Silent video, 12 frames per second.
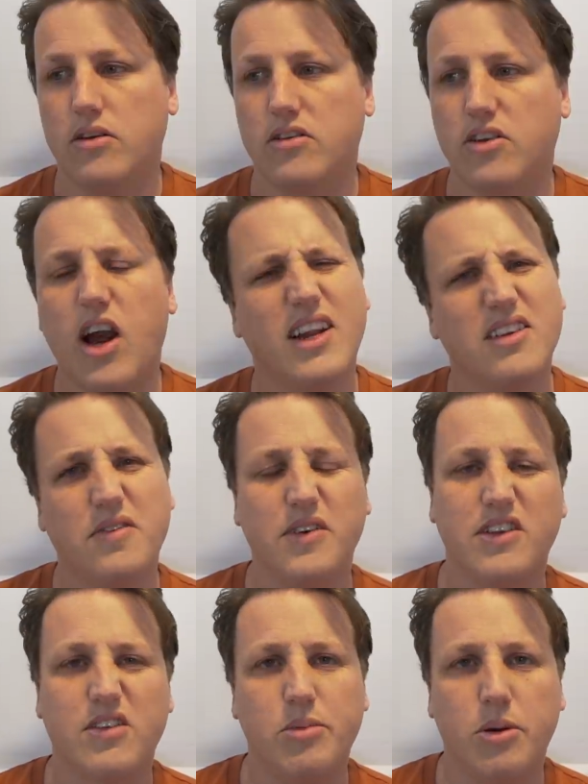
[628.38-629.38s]
kind of
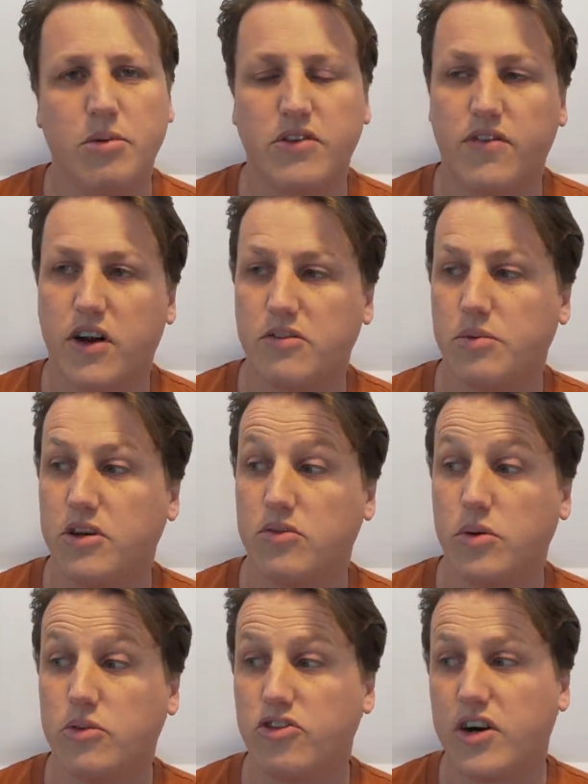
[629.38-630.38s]
defeats the purpose for us because
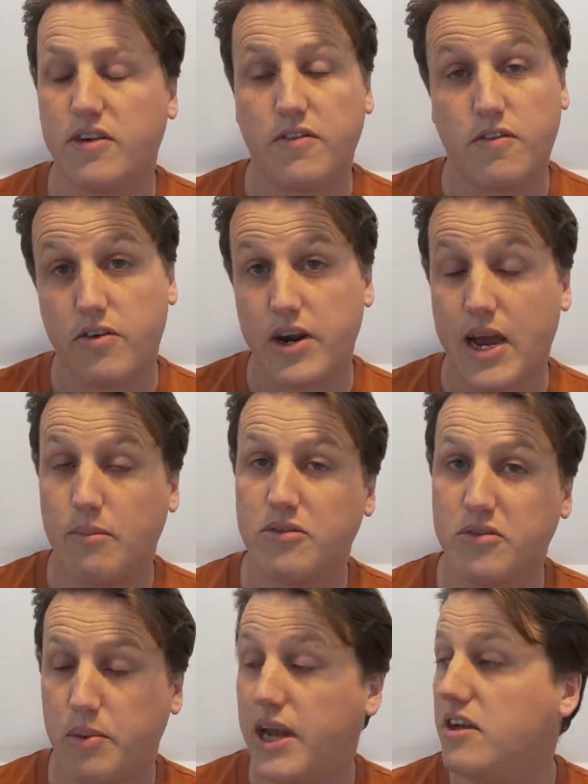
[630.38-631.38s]
we were trying to free up
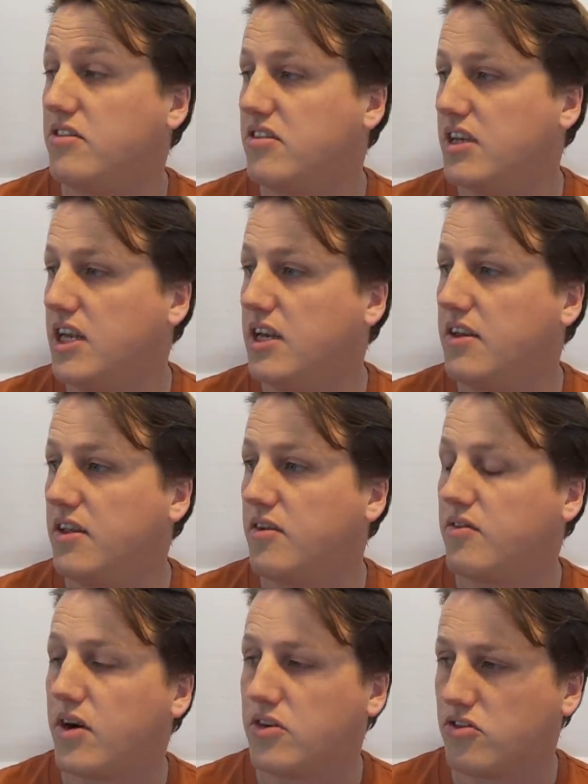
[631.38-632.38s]
space in the
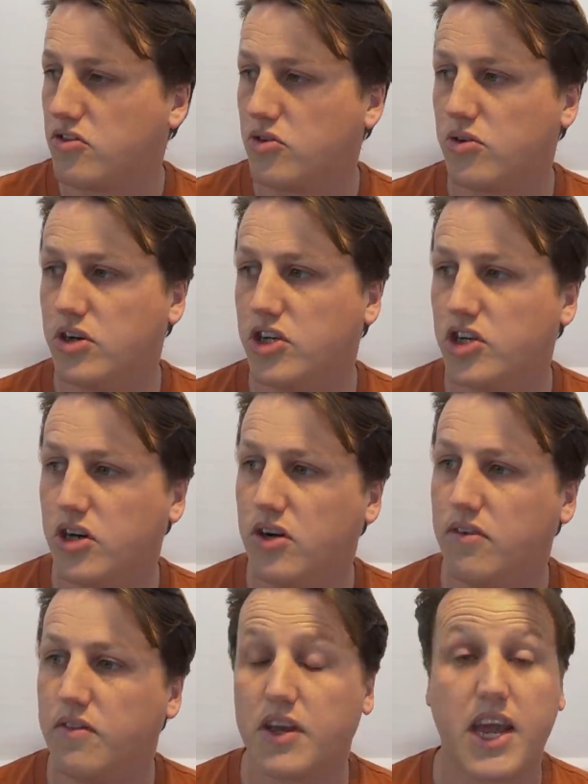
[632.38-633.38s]
front storage
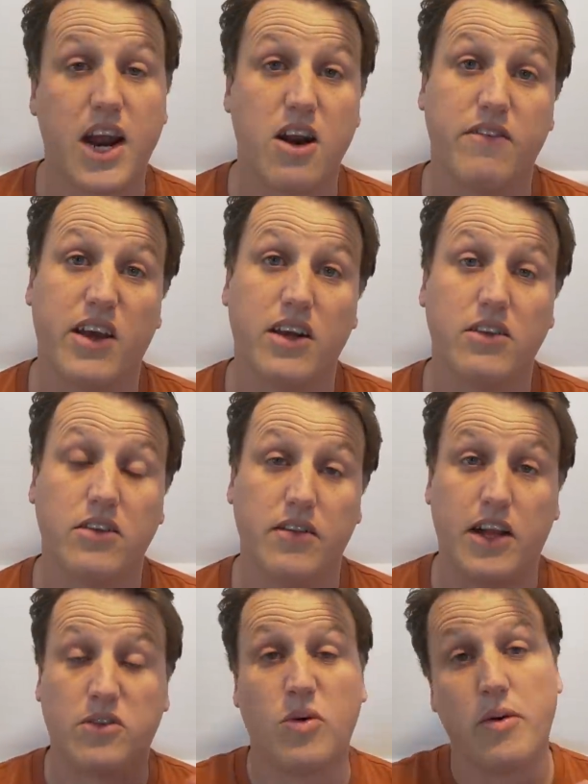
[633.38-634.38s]
of the caravan. And
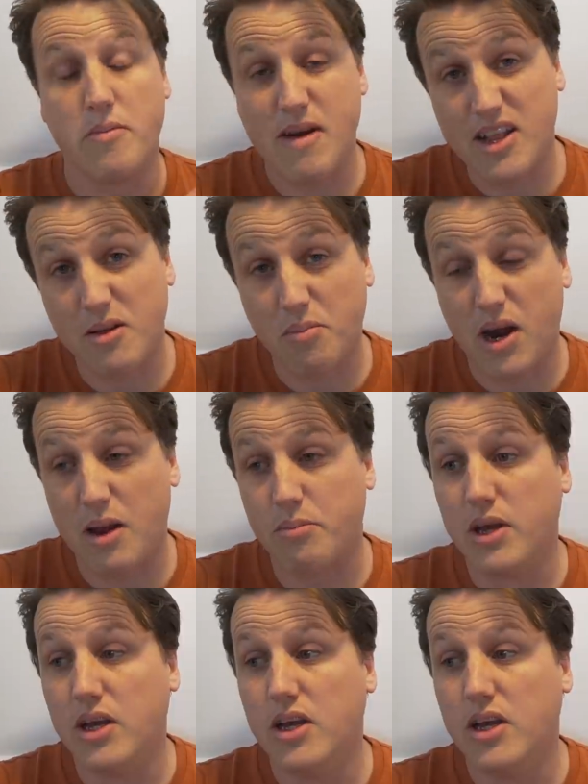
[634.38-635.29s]
that's why we made the pipe.